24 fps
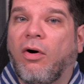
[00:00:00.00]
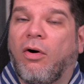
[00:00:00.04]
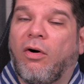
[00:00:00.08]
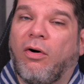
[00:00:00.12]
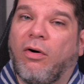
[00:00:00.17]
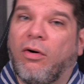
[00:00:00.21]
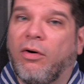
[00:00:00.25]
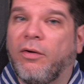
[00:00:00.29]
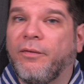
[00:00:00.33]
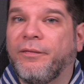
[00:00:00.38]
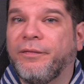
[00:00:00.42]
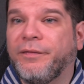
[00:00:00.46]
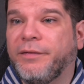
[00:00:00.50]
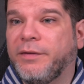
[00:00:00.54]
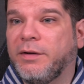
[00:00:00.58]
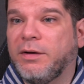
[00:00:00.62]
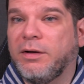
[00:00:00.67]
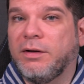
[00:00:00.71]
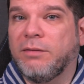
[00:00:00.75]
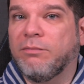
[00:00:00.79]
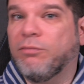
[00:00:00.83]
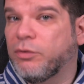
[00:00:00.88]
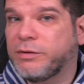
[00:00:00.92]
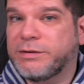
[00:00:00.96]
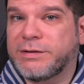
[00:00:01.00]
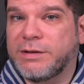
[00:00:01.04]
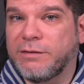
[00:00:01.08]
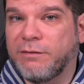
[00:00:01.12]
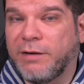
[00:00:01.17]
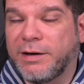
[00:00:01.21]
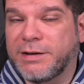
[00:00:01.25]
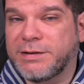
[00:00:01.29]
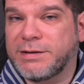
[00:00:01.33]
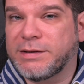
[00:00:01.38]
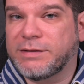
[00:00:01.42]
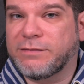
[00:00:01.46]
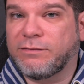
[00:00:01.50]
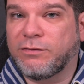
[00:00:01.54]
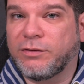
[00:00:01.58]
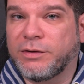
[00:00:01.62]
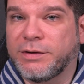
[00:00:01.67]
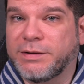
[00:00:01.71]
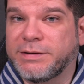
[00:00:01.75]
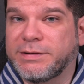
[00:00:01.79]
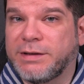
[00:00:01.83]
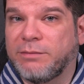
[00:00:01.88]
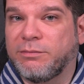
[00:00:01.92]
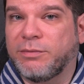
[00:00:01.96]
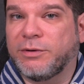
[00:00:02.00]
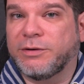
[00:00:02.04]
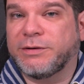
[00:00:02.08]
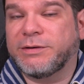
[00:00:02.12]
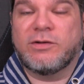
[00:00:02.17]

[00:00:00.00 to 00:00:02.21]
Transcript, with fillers: on the Boox devices, for example.